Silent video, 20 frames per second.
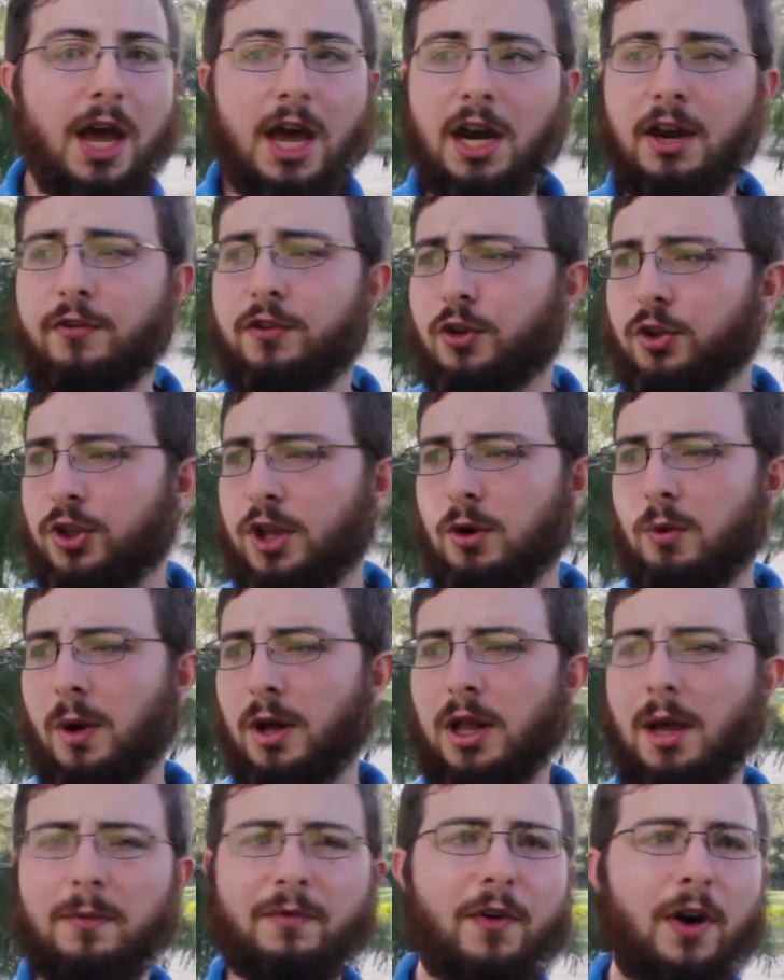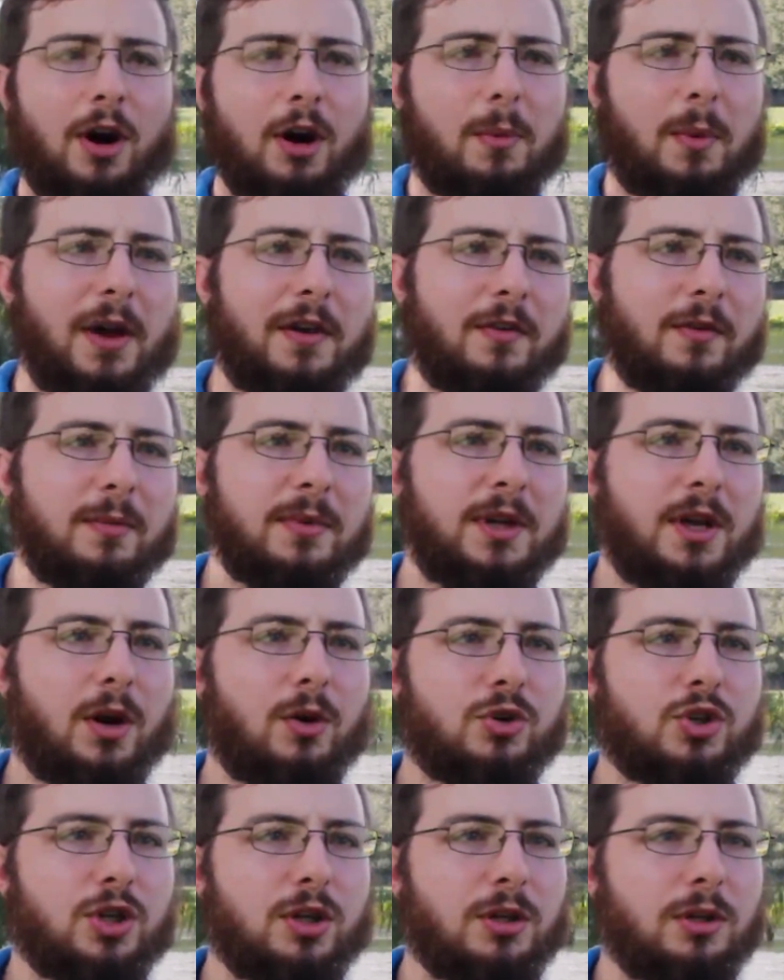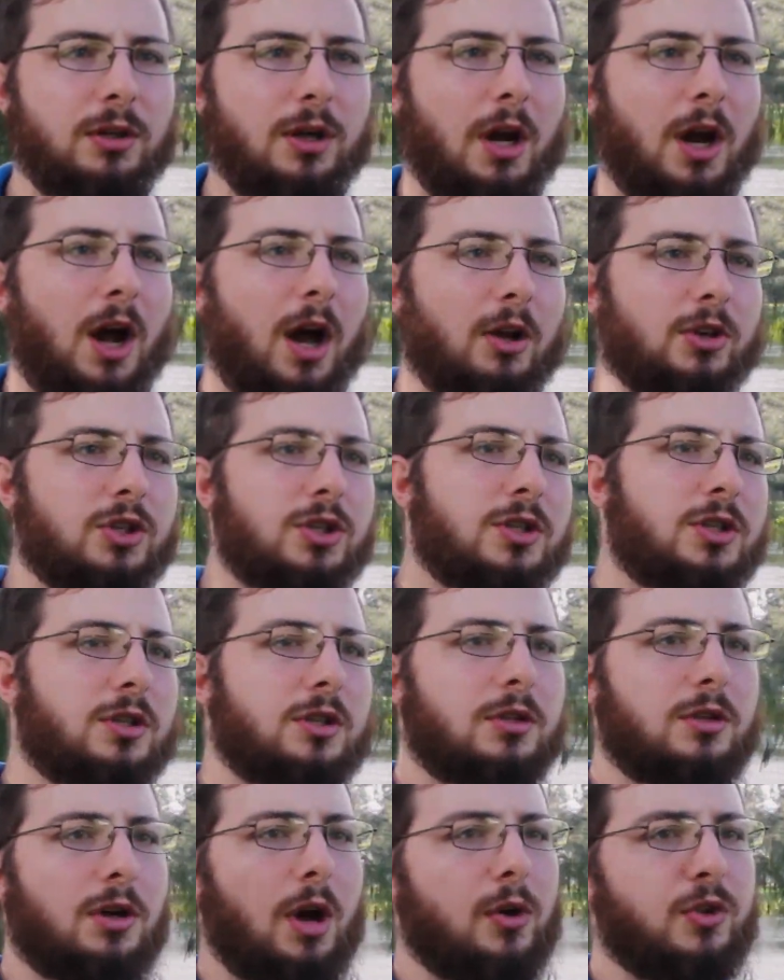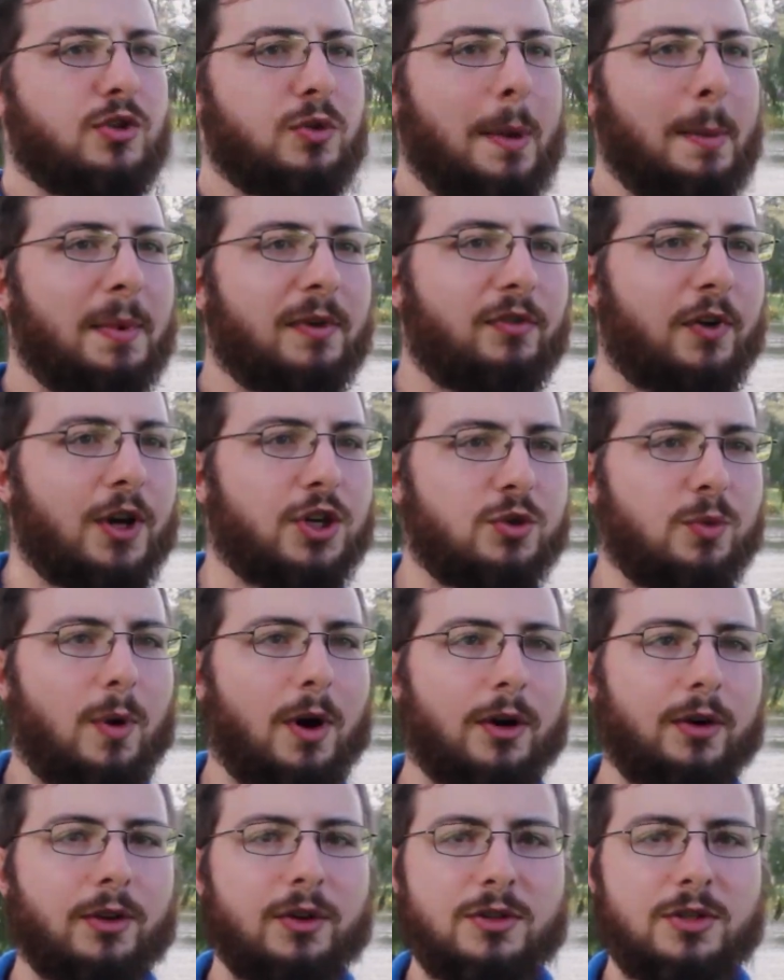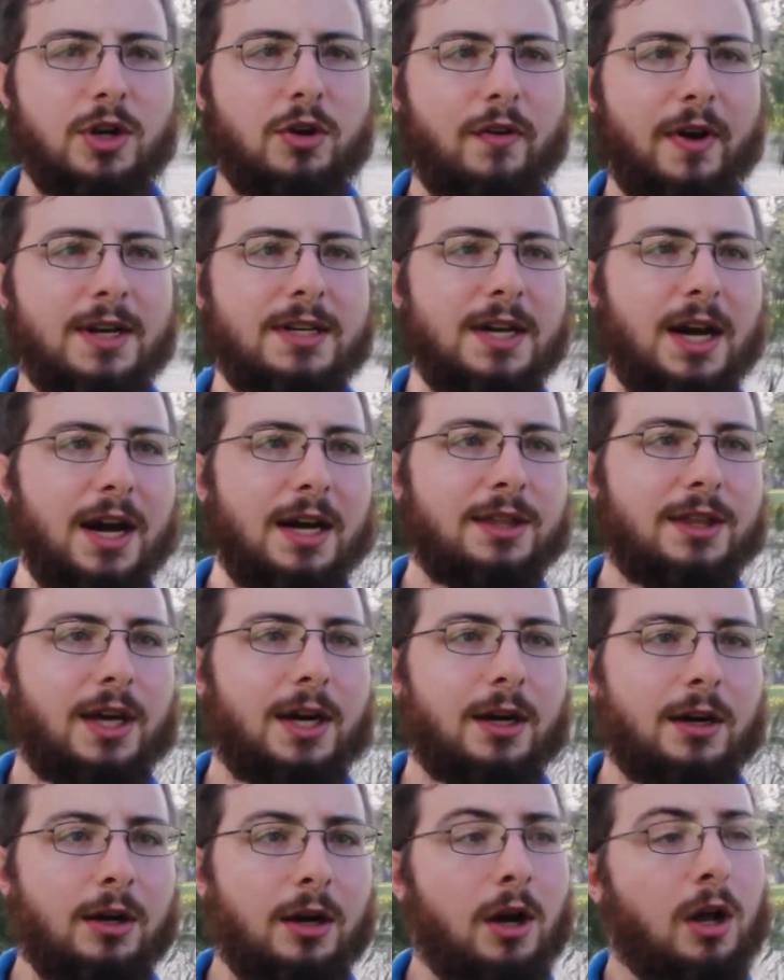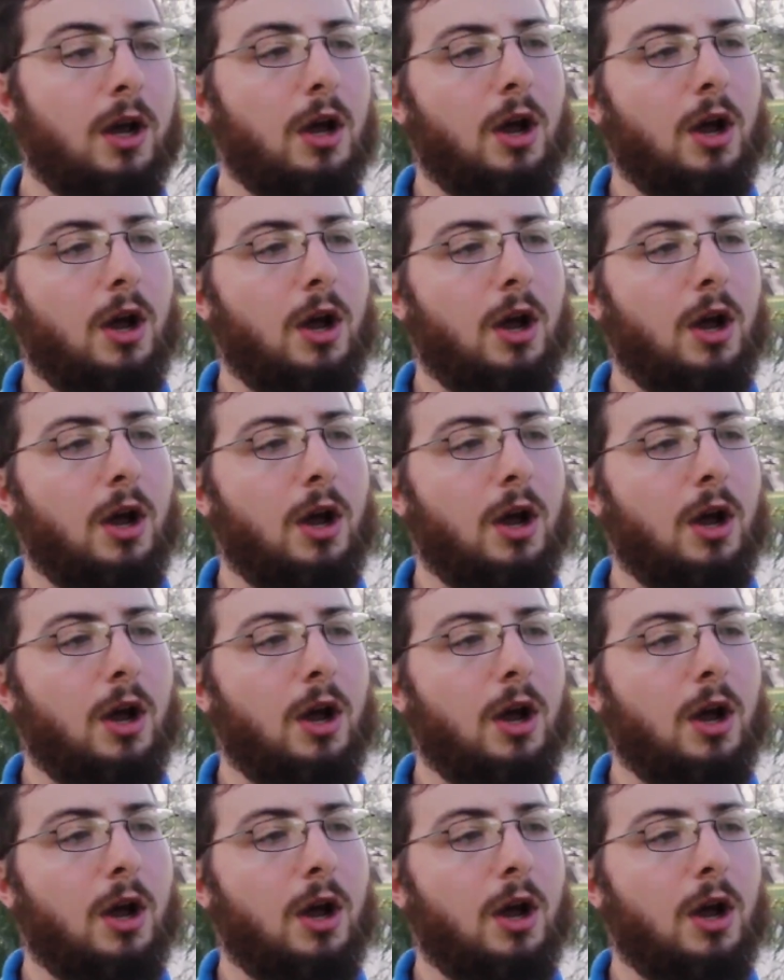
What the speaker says: And if you think, well, I'm far away from the ocean, I'll just go swim in freshwater, there's no red tide there.